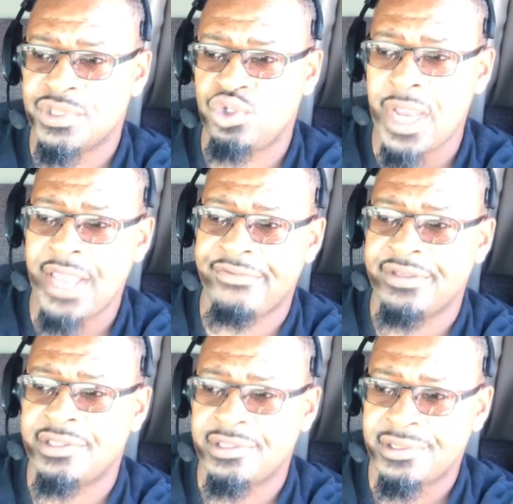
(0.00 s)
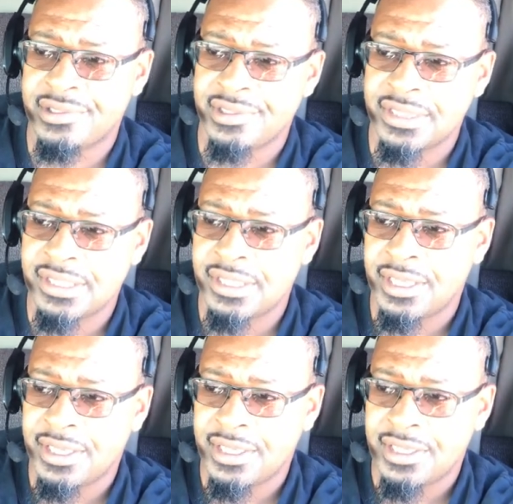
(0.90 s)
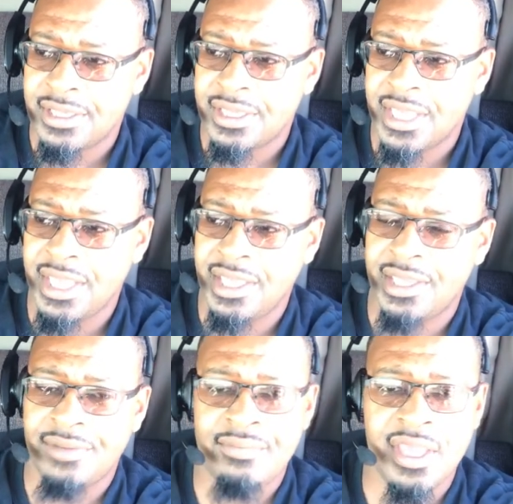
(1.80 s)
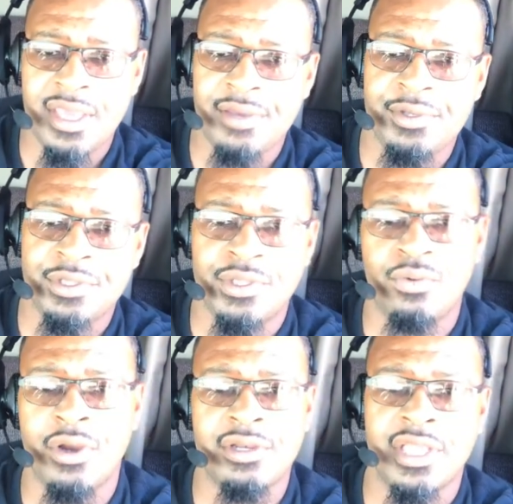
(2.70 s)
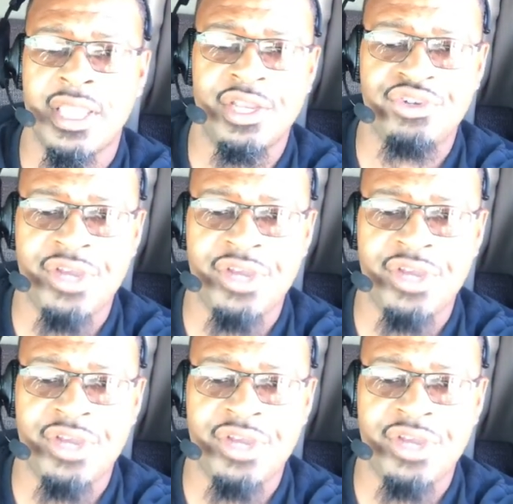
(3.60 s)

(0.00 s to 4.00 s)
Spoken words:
Travis. Me and him used to work together,